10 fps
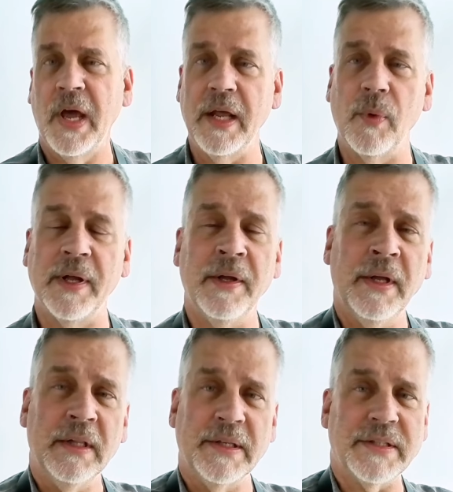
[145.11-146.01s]
Anyway,
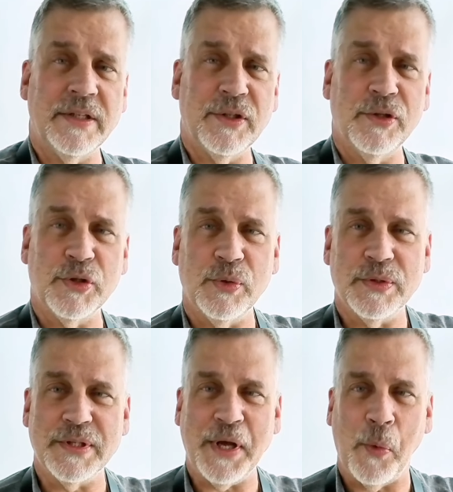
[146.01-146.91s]
let's get to the
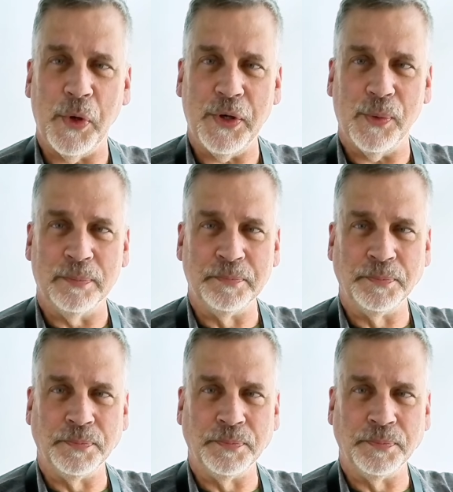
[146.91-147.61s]
shoot, see how we do.